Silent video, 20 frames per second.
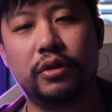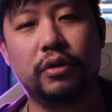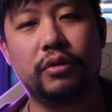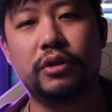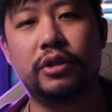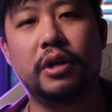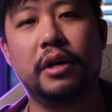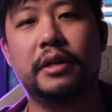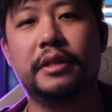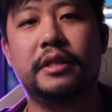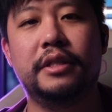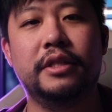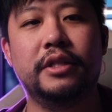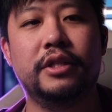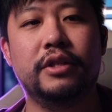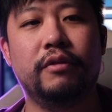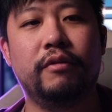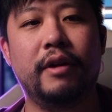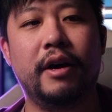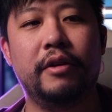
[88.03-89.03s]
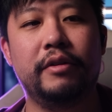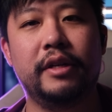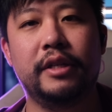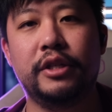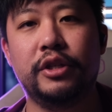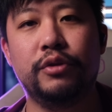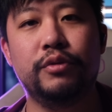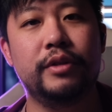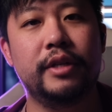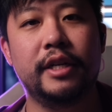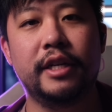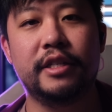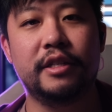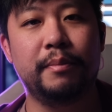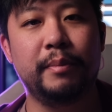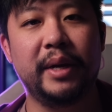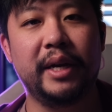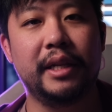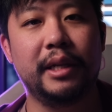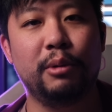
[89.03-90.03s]
don't toss this around and use it as
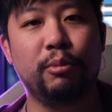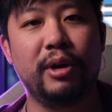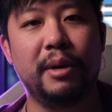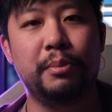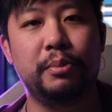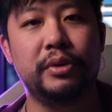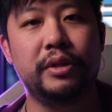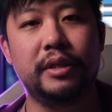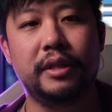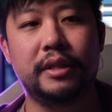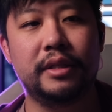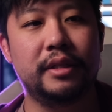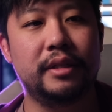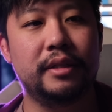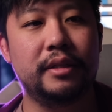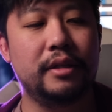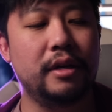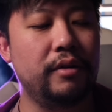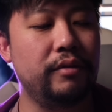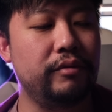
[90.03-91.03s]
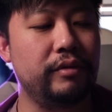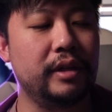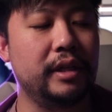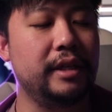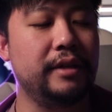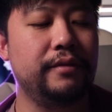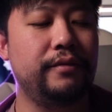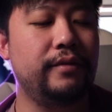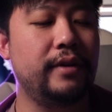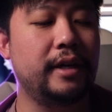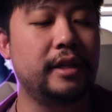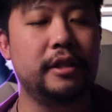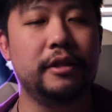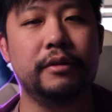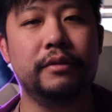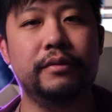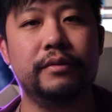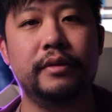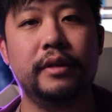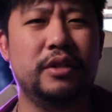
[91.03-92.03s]
a melee weapon. It's not really
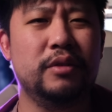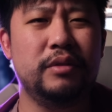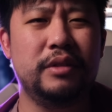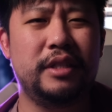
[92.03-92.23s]
effective.